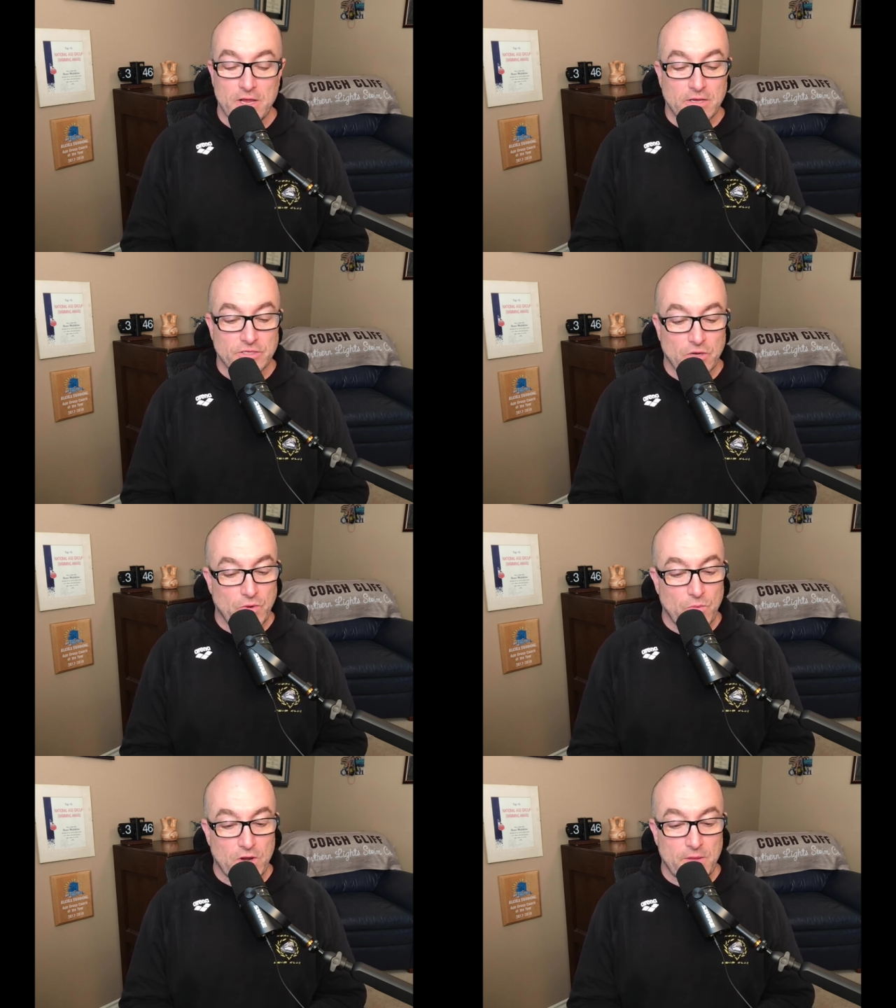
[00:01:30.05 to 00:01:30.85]
So
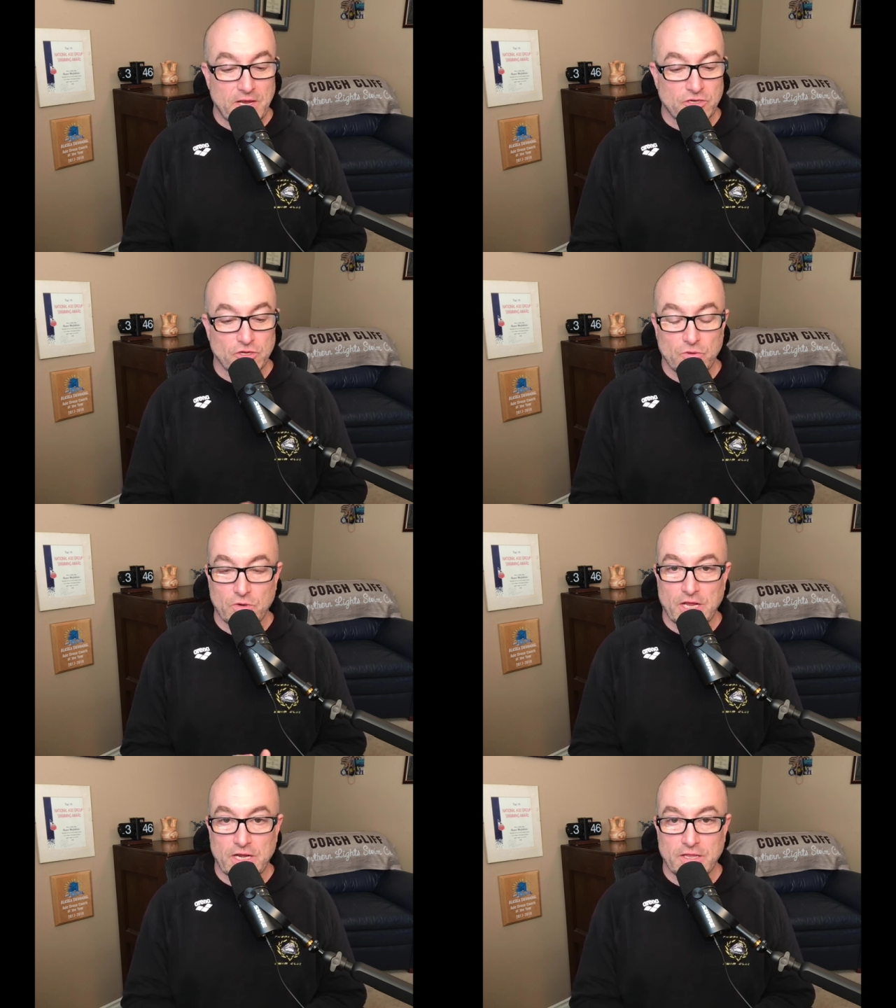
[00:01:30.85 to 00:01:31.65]
we want to make sure that
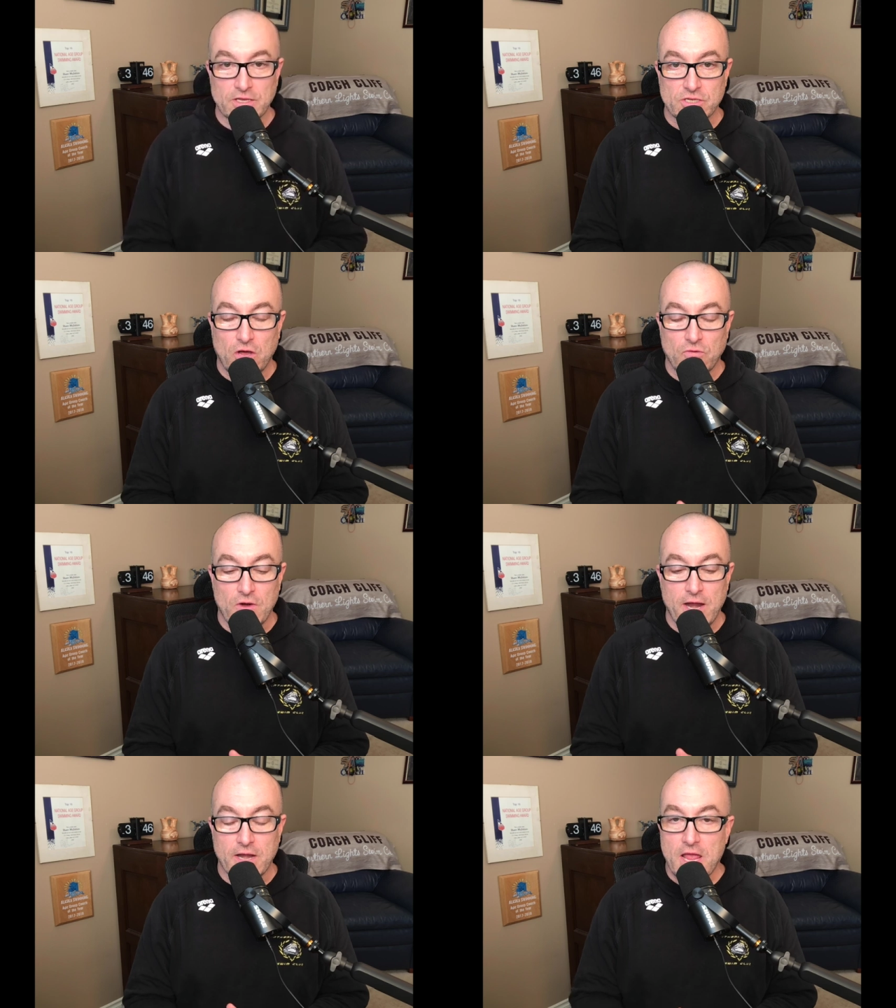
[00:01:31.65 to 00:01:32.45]
we're getting this all
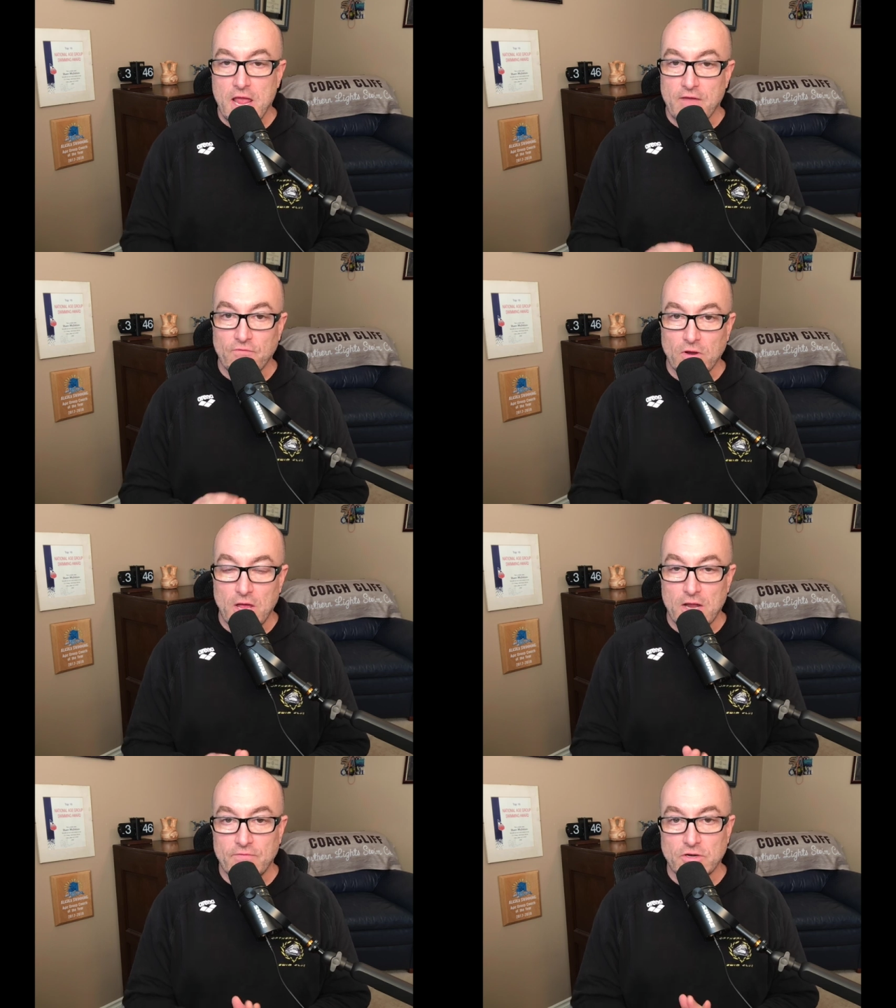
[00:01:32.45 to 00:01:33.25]
right. And for a
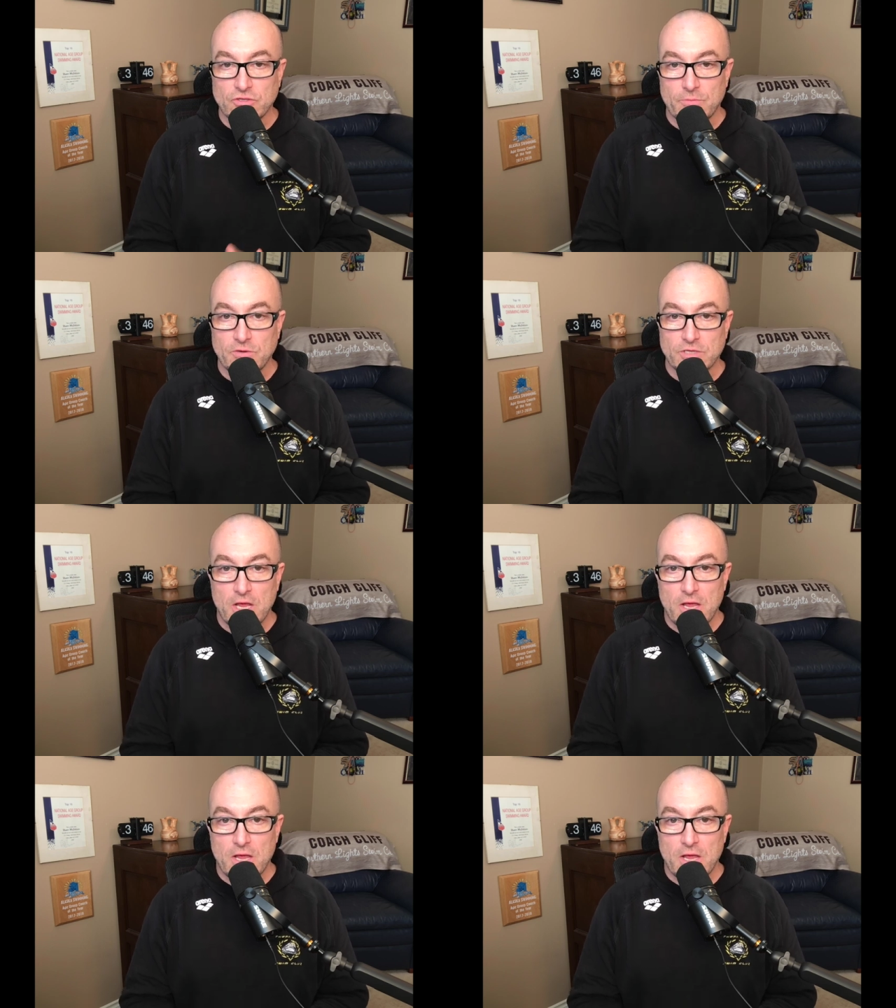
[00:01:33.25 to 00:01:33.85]
lot of our swimmers,